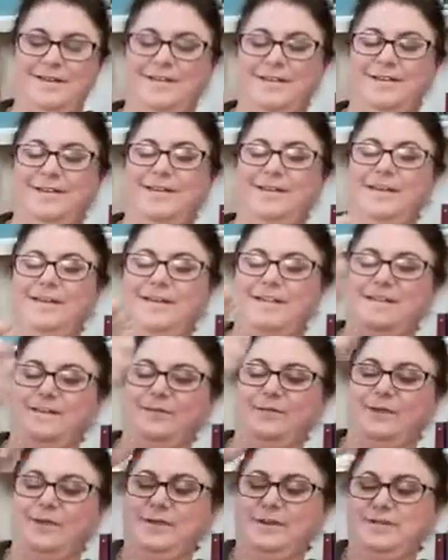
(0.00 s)
Okay,
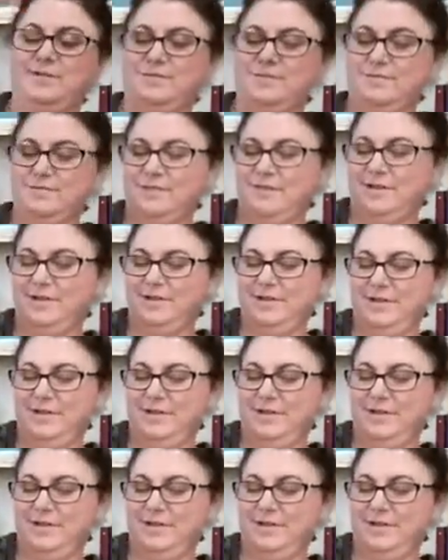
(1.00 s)
there we go.